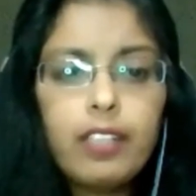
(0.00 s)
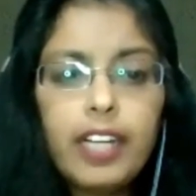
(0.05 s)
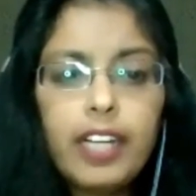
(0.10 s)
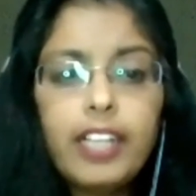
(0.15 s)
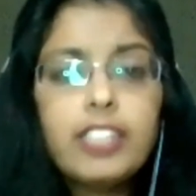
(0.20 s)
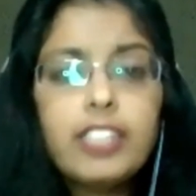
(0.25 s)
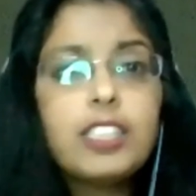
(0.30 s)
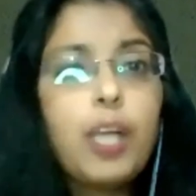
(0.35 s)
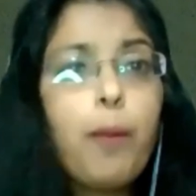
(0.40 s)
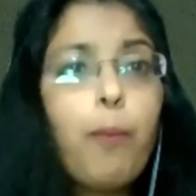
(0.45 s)

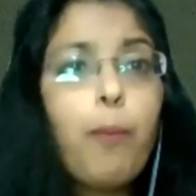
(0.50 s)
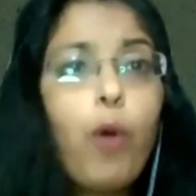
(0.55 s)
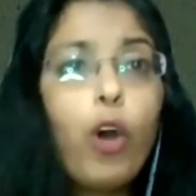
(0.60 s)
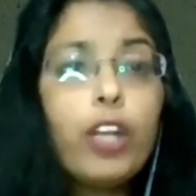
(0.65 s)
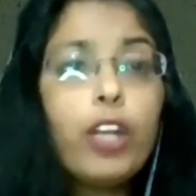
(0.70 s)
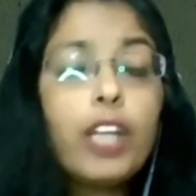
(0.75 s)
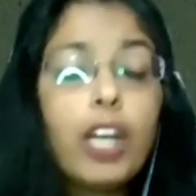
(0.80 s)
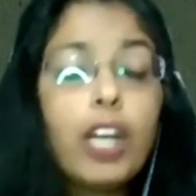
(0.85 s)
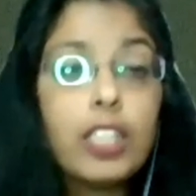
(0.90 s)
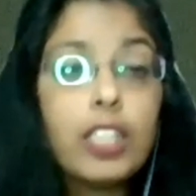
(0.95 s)
It's
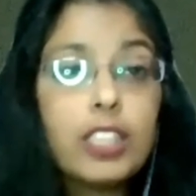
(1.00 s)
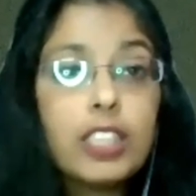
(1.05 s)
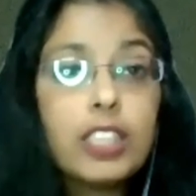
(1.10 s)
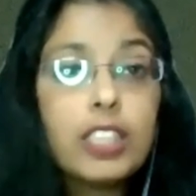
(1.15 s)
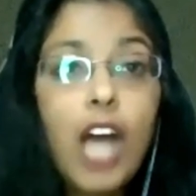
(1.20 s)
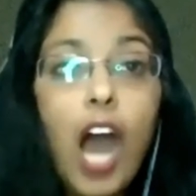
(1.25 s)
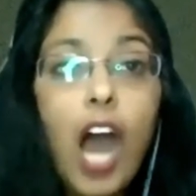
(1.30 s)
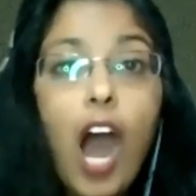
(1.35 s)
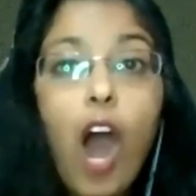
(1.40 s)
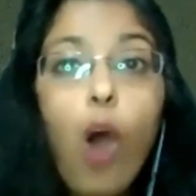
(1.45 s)
upon us
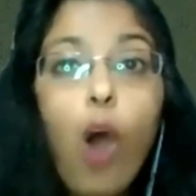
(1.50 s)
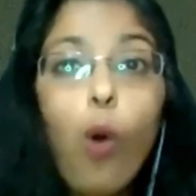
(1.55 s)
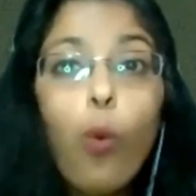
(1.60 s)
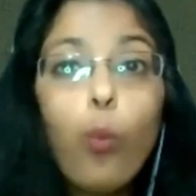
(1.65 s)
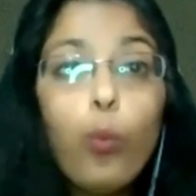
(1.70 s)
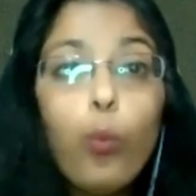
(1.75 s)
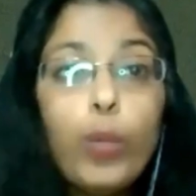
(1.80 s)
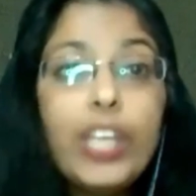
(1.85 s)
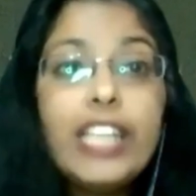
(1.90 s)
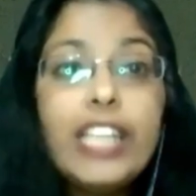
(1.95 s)
how
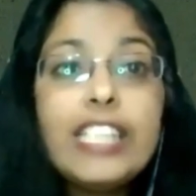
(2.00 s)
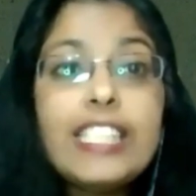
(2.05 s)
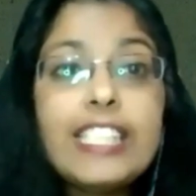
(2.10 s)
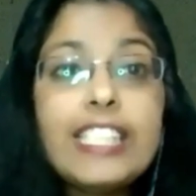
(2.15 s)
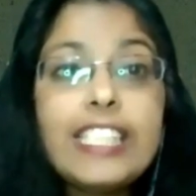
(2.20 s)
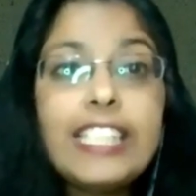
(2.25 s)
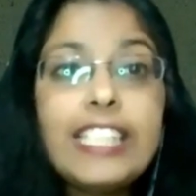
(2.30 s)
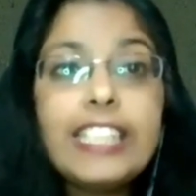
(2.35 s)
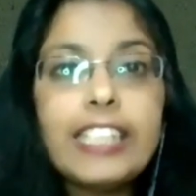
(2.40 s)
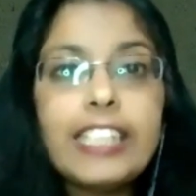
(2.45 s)
we
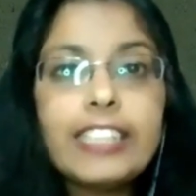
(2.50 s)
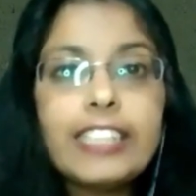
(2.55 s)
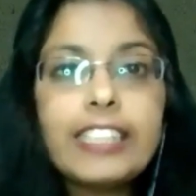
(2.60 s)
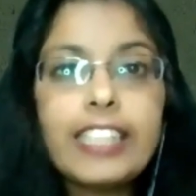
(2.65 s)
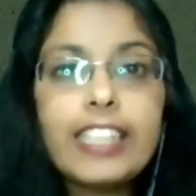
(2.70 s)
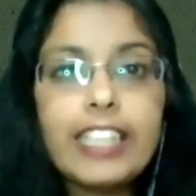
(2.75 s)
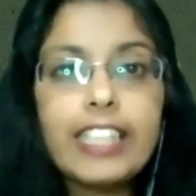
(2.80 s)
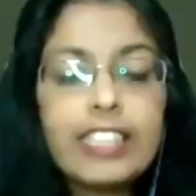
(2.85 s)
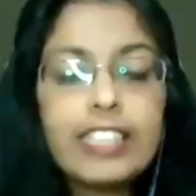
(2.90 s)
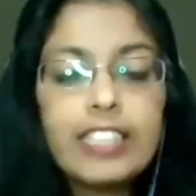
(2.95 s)
see the
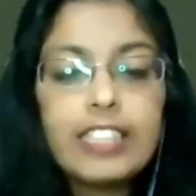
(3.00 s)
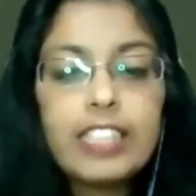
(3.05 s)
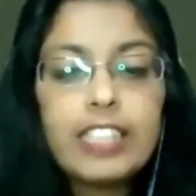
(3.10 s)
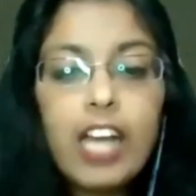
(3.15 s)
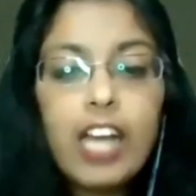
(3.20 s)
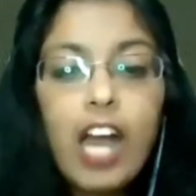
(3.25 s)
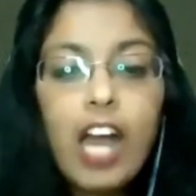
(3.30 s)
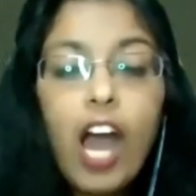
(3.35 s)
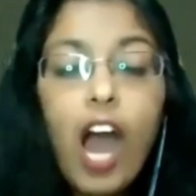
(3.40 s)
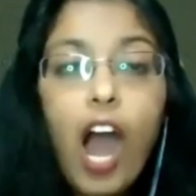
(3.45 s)
things,
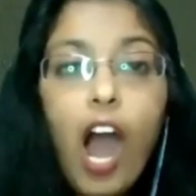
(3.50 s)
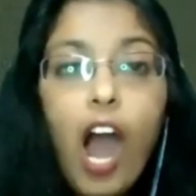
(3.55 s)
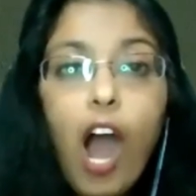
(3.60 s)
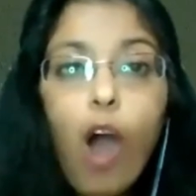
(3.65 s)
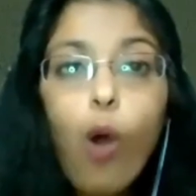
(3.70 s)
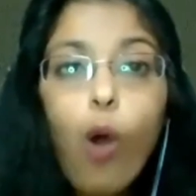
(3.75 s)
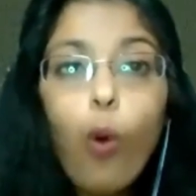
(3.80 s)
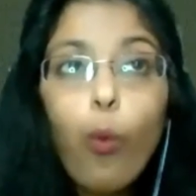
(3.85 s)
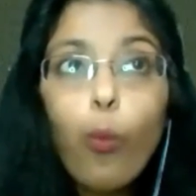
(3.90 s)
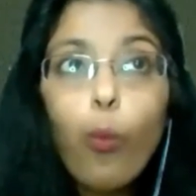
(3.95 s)

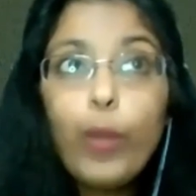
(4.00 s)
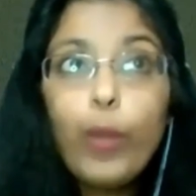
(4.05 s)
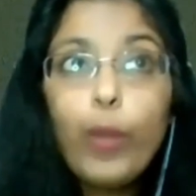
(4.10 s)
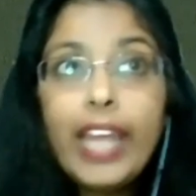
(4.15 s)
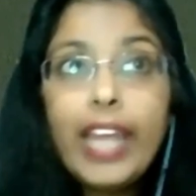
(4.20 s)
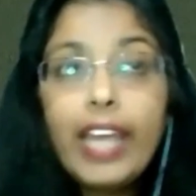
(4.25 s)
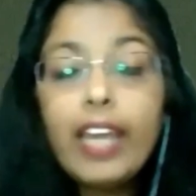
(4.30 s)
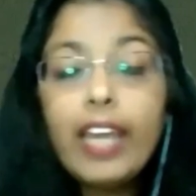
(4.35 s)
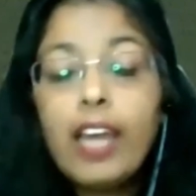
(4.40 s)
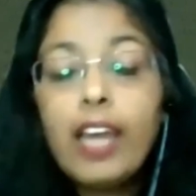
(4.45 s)
how
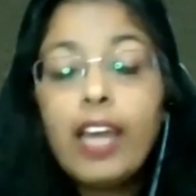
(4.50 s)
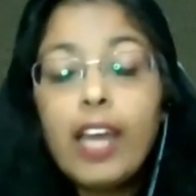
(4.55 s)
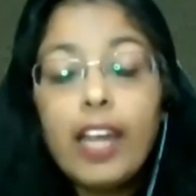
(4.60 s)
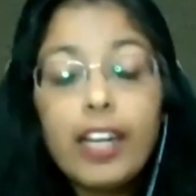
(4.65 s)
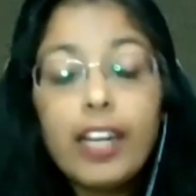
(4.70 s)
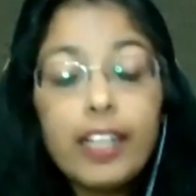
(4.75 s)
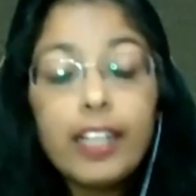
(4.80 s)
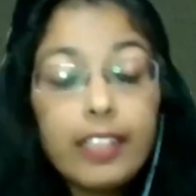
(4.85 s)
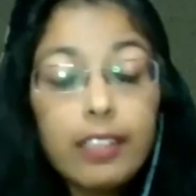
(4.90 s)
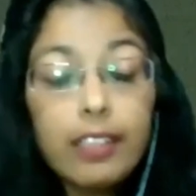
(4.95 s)
we
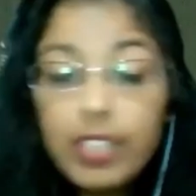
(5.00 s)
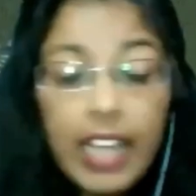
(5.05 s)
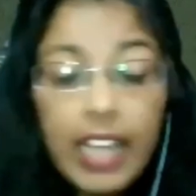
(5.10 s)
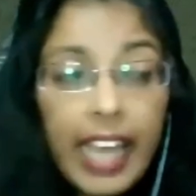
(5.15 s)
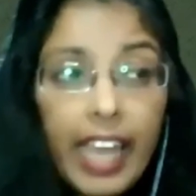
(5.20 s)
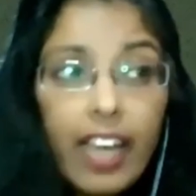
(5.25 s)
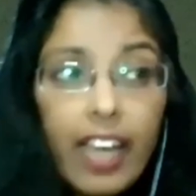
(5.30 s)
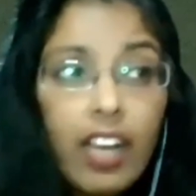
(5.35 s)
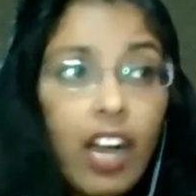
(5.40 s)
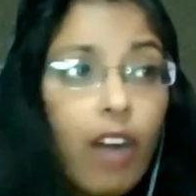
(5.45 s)

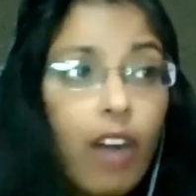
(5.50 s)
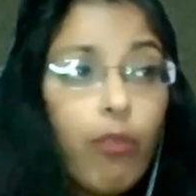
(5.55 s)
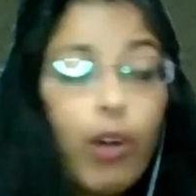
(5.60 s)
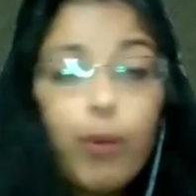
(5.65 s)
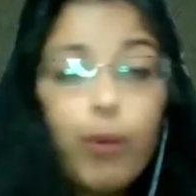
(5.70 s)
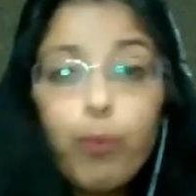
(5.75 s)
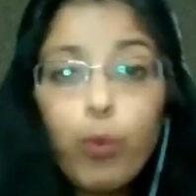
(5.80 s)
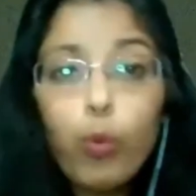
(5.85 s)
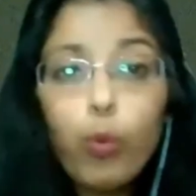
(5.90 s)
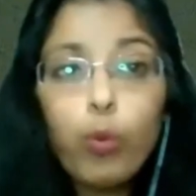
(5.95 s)
take our
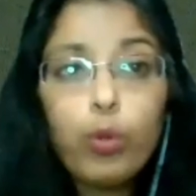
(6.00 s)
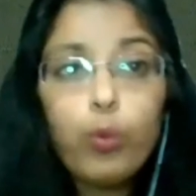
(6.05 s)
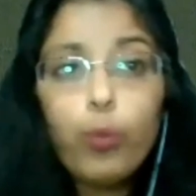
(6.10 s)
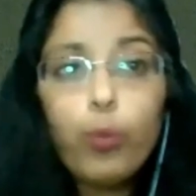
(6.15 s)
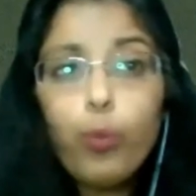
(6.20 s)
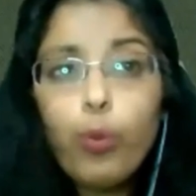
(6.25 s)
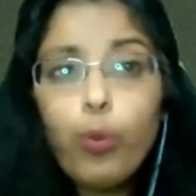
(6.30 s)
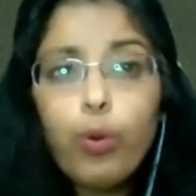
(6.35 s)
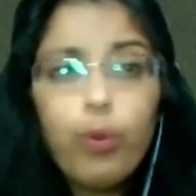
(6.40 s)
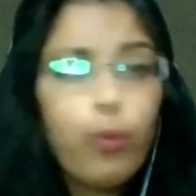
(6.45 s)
mood,
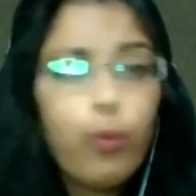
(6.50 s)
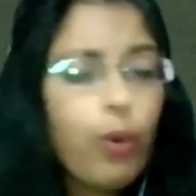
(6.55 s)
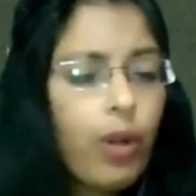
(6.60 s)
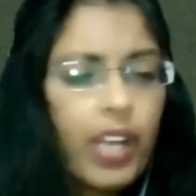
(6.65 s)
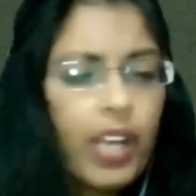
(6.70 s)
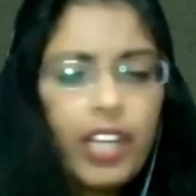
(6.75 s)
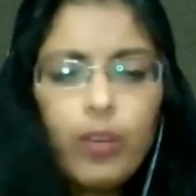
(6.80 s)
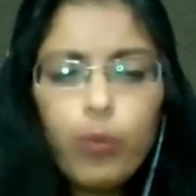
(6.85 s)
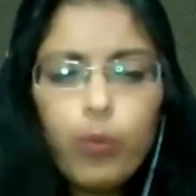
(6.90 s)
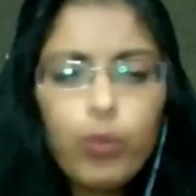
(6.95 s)

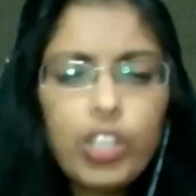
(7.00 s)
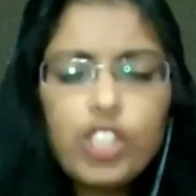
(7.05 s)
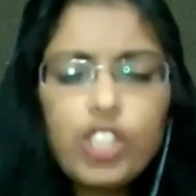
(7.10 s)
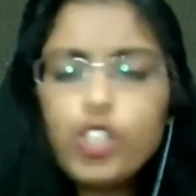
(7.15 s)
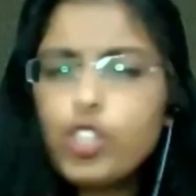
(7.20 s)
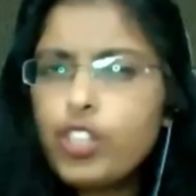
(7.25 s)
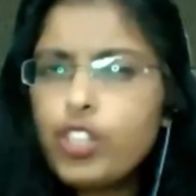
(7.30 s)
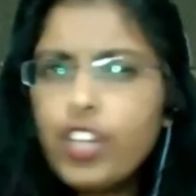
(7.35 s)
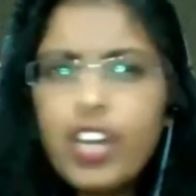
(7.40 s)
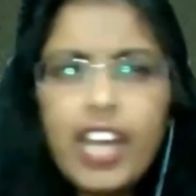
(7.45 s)
in
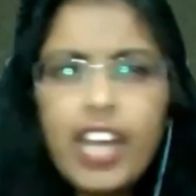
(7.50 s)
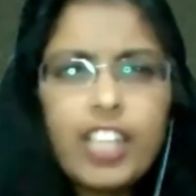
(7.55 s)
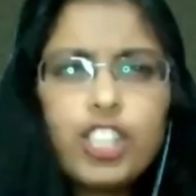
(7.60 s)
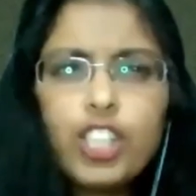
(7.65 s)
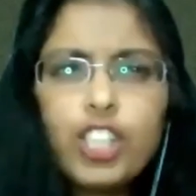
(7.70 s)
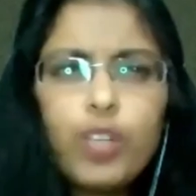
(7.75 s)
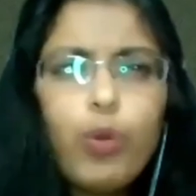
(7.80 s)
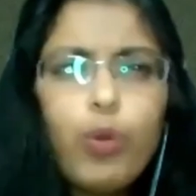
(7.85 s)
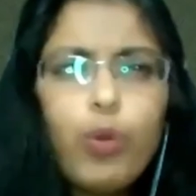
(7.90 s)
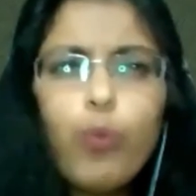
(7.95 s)
which
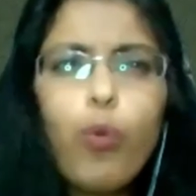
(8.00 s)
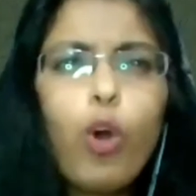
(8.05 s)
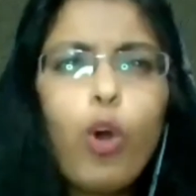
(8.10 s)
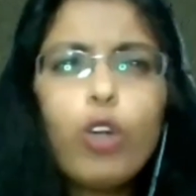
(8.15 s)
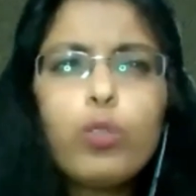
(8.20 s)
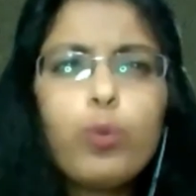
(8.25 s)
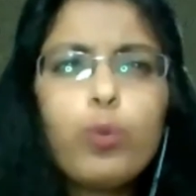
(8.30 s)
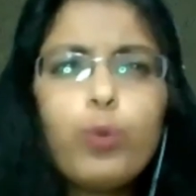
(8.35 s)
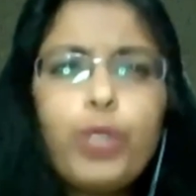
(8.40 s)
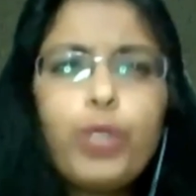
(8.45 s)
direction we
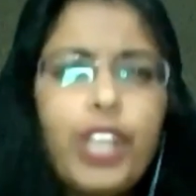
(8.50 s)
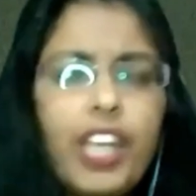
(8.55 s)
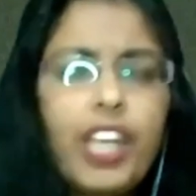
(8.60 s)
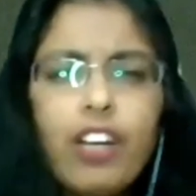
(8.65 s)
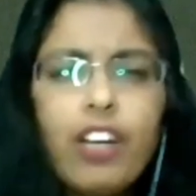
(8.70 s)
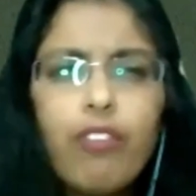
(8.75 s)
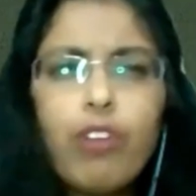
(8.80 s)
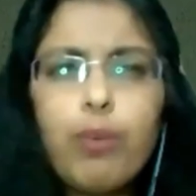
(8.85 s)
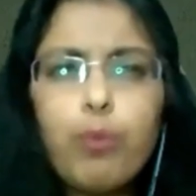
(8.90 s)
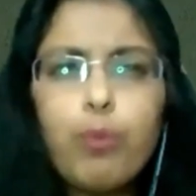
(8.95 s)
want to take
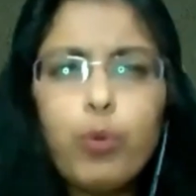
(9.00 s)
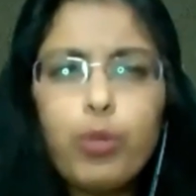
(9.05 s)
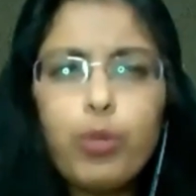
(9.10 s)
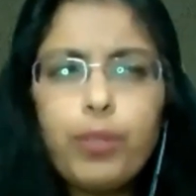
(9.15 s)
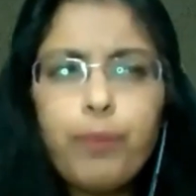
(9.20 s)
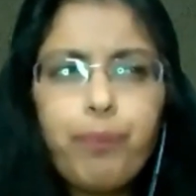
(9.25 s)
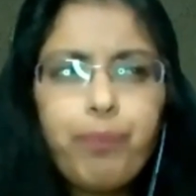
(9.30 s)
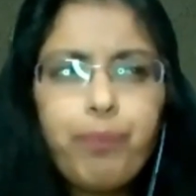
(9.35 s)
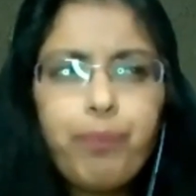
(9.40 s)
our mood.